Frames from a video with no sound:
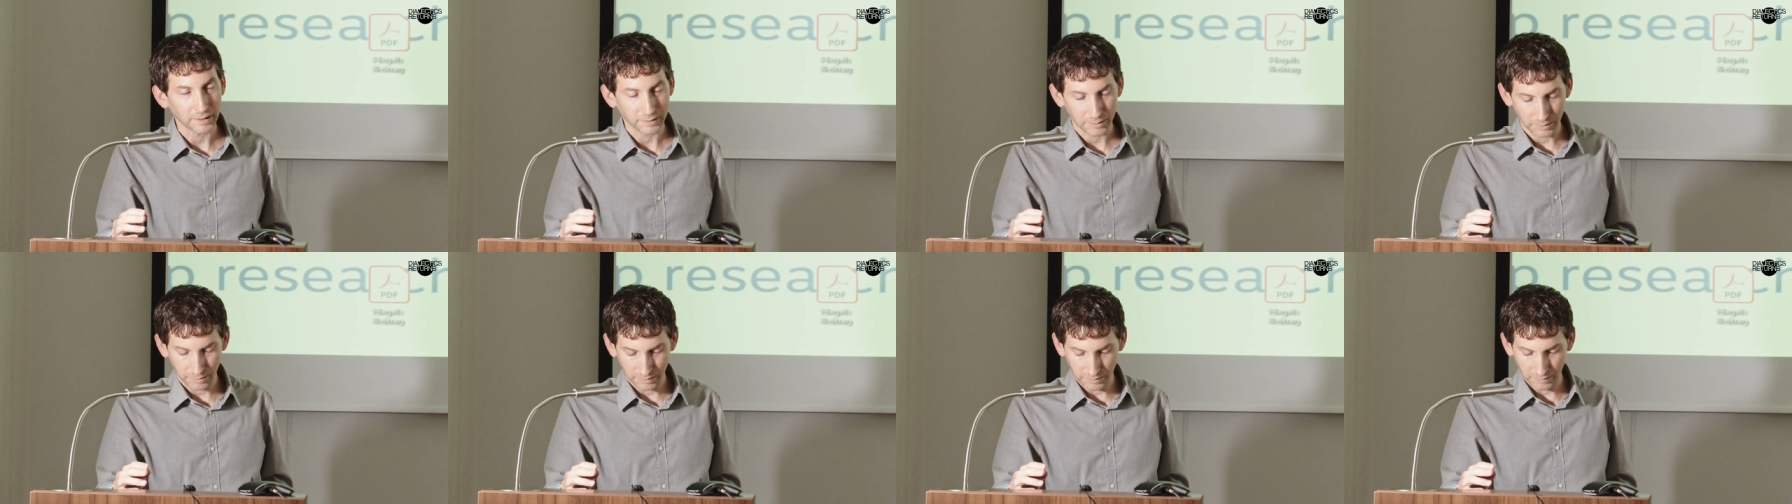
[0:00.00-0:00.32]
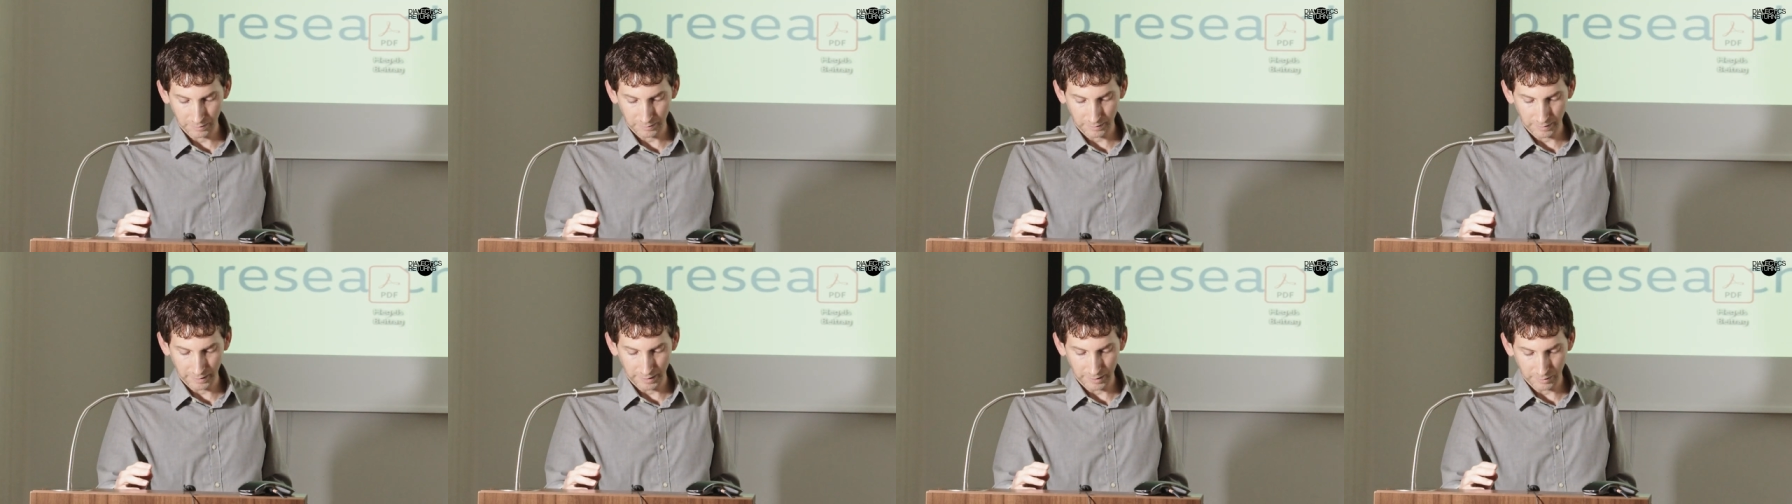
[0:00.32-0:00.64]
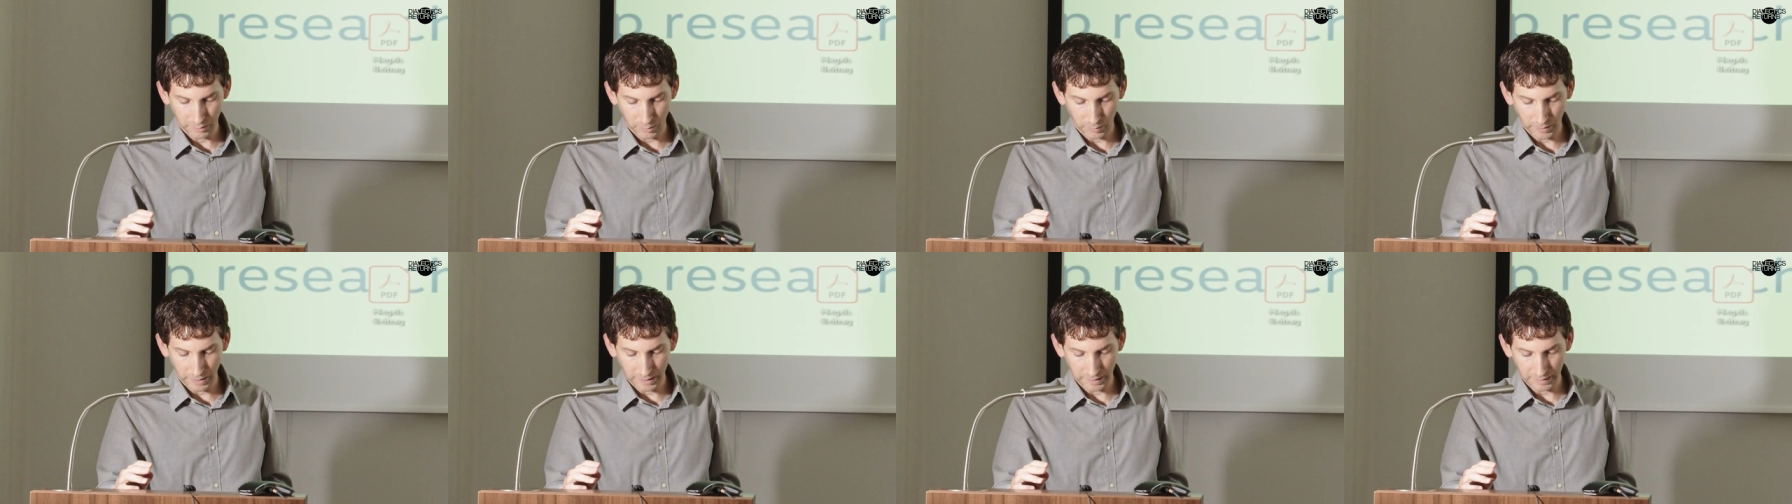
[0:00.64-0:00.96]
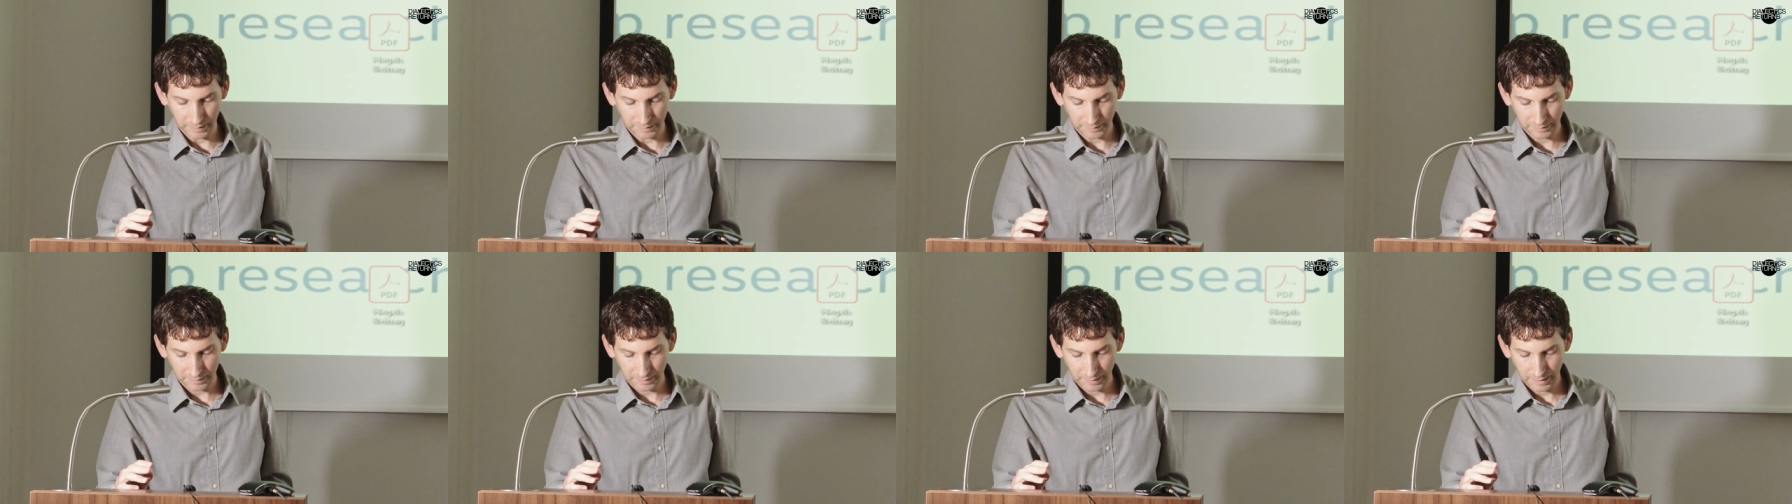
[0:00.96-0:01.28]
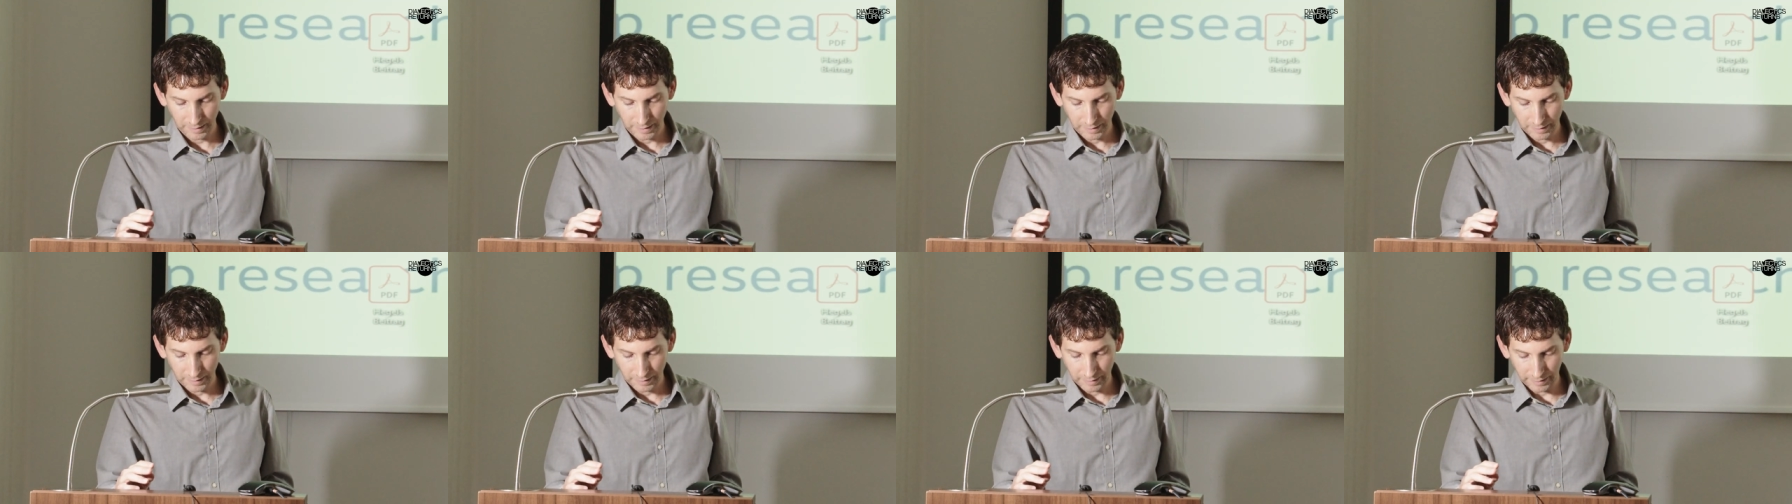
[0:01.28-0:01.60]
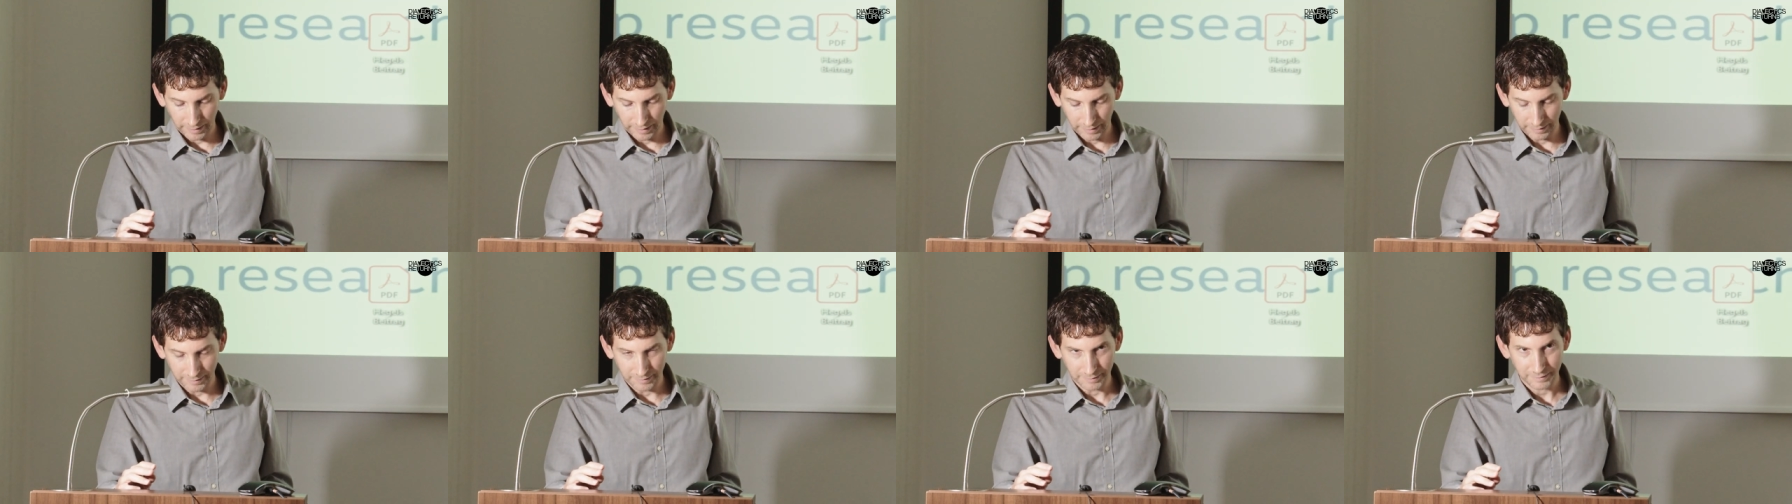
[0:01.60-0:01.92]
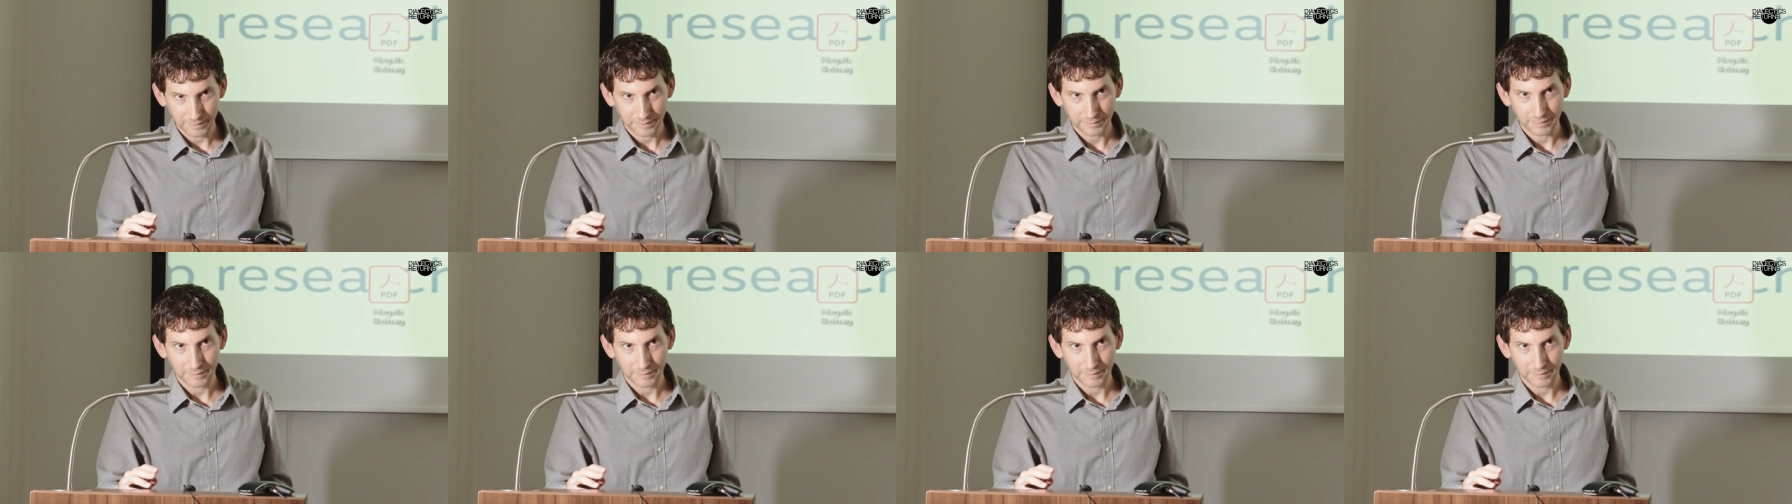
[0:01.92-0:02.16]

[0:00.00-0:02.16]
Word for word: Adorno's late 20s, and